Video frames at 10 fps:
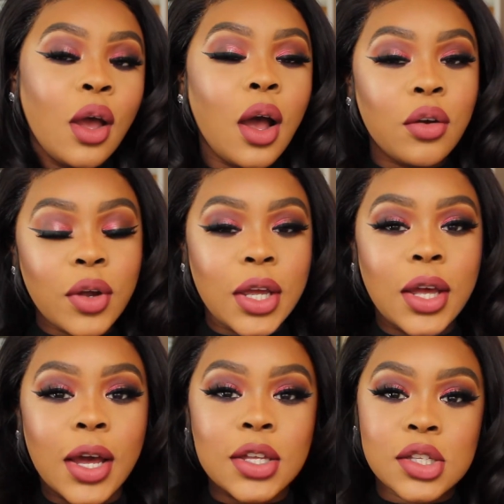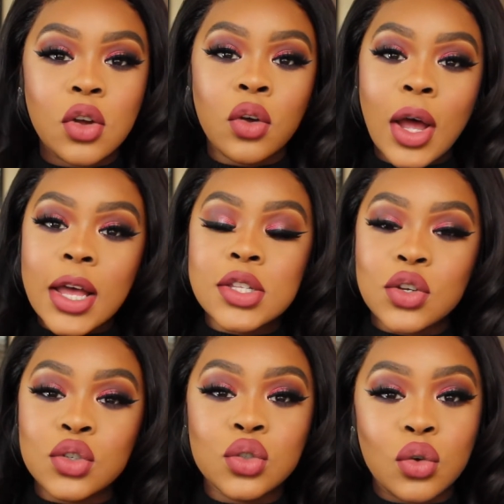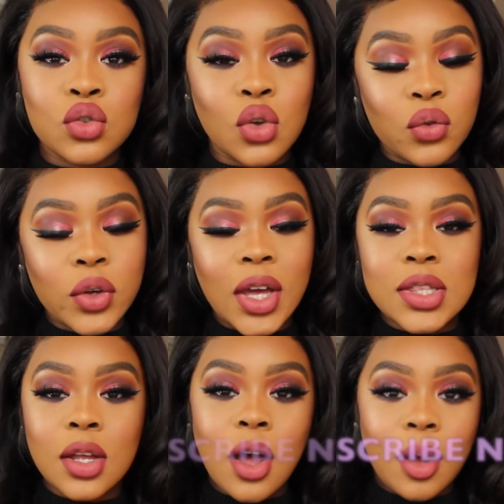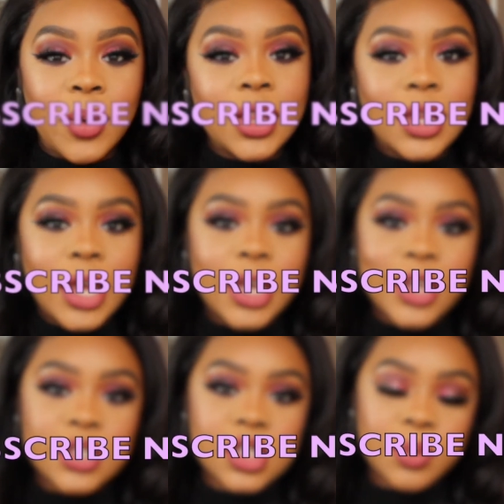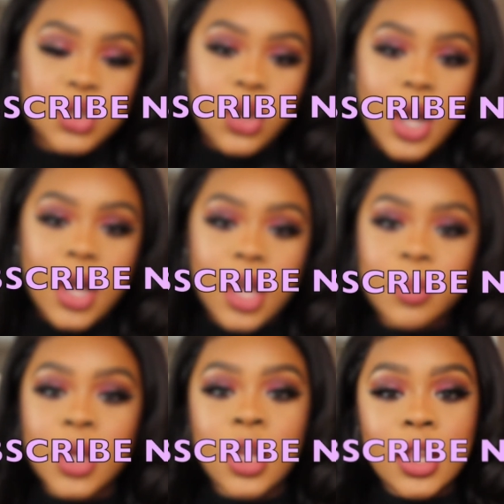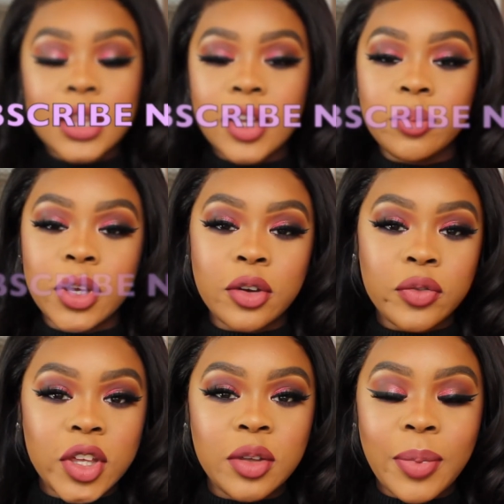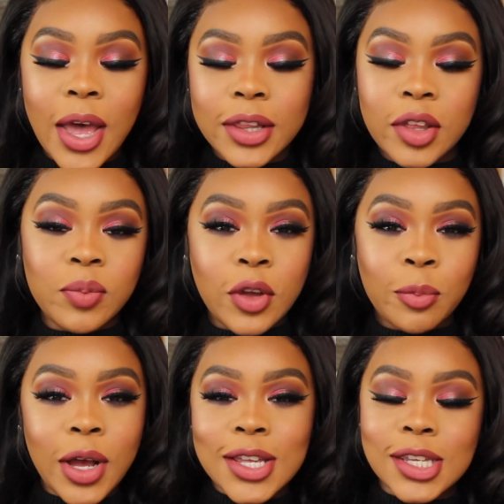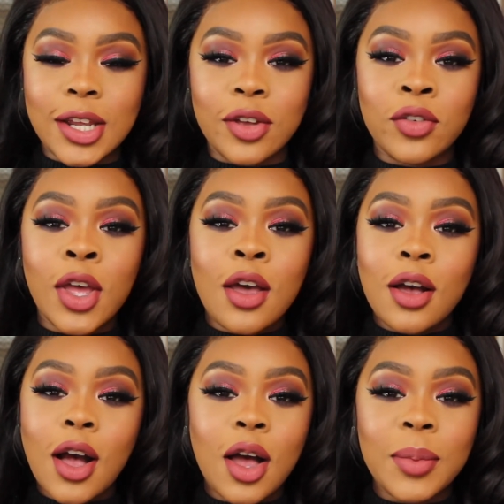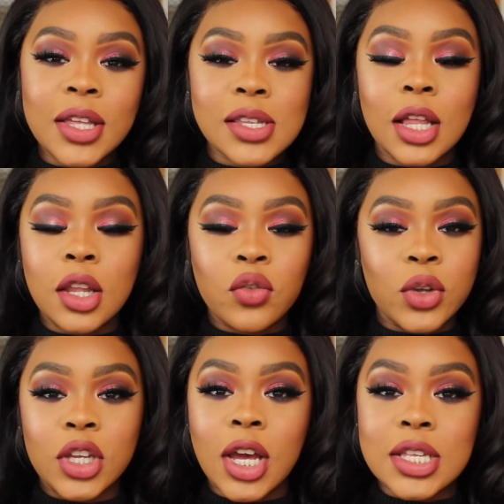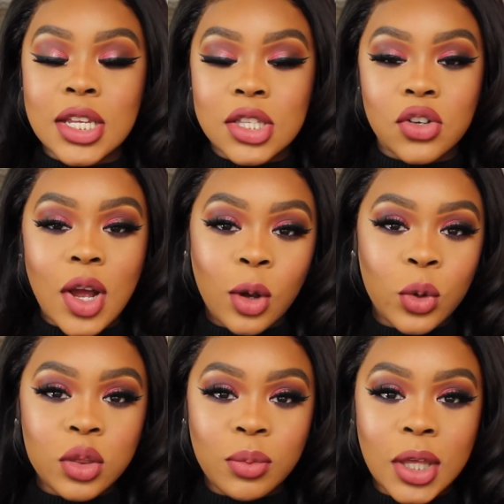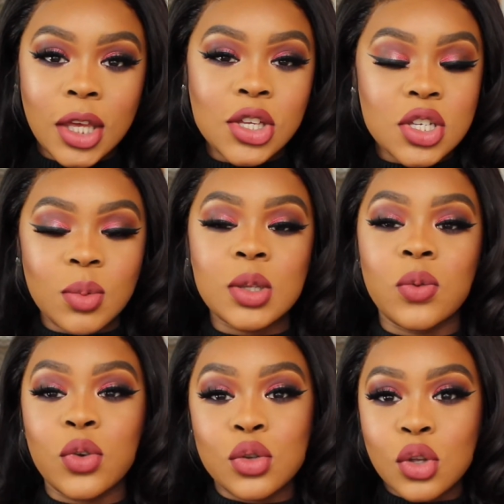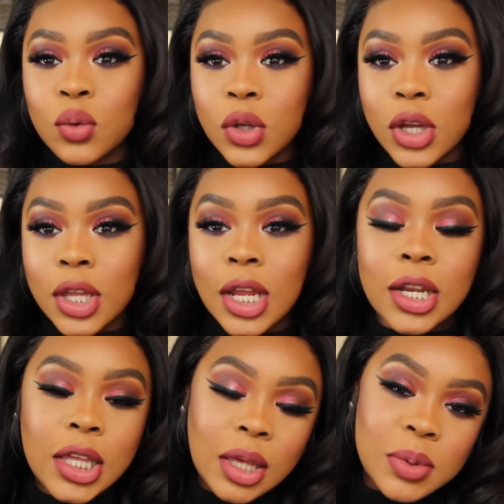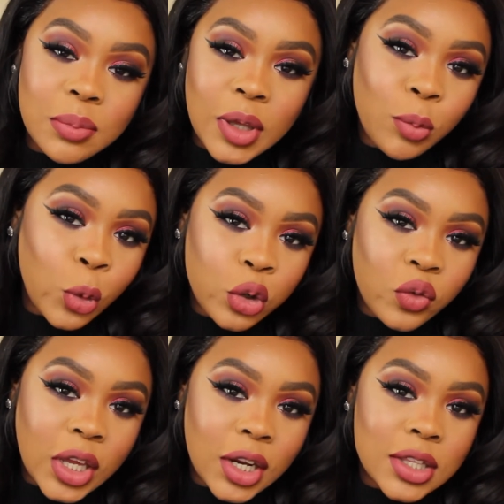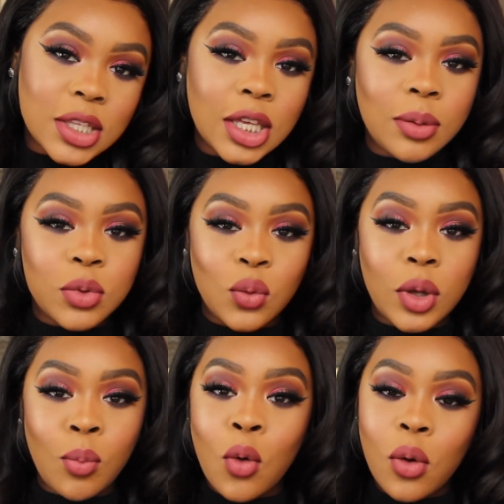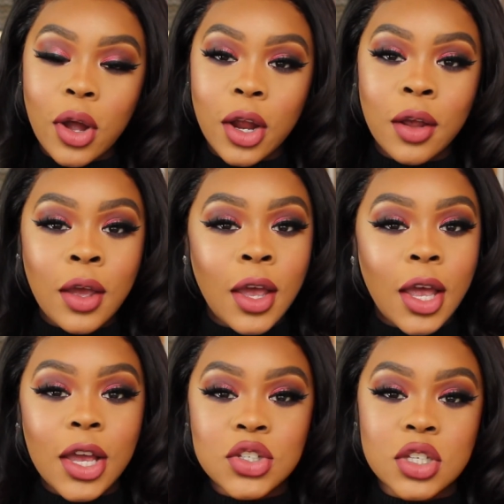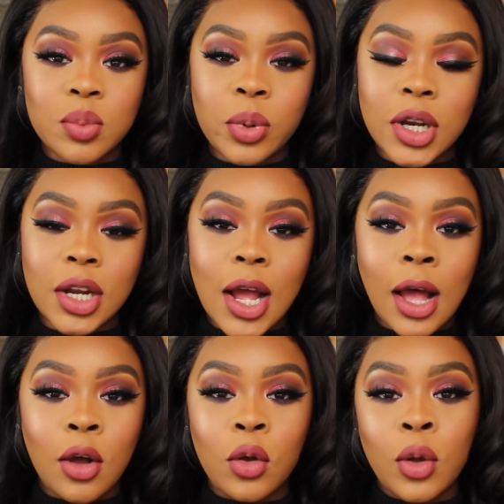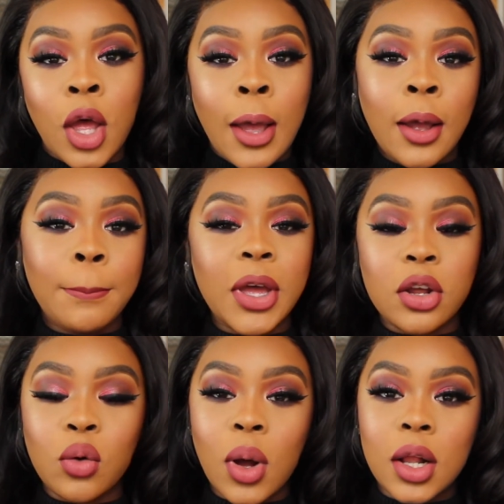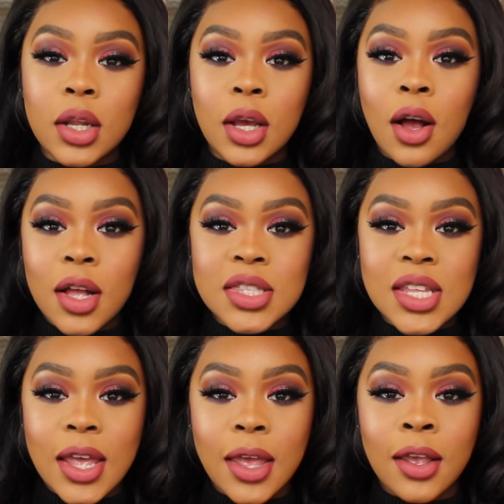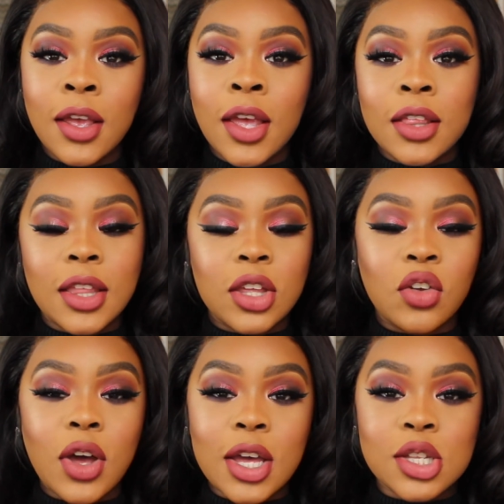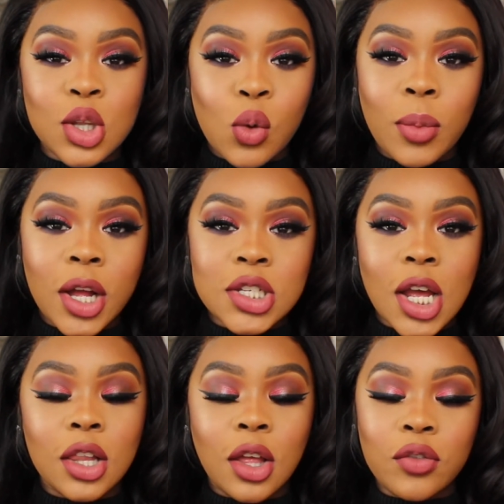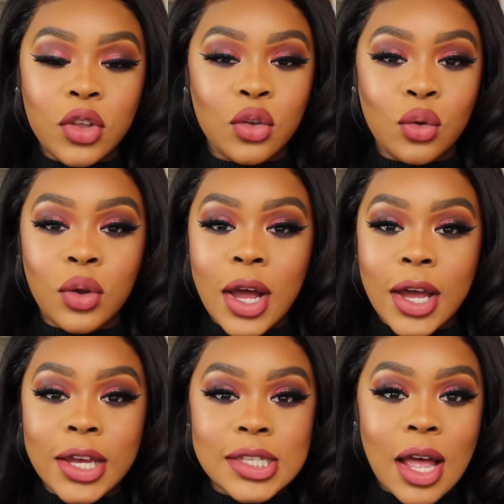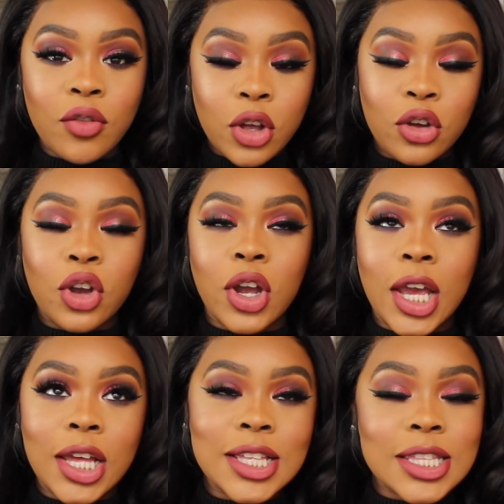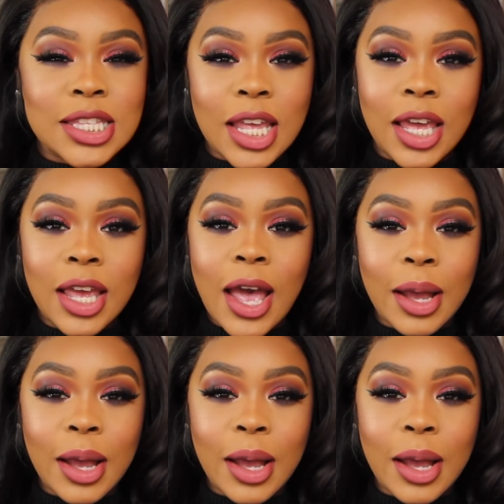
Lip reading: Alright guys, so as usual, don't forget to comment, like, and subscribe. Leave me your feedback, leave me your positive comments. I love when you guys interact with me. It just makes me feel so good and it keeps me motivated to keep doing more and just putting out better quality content. Thank you guys so much. I love you guys. Have a great day.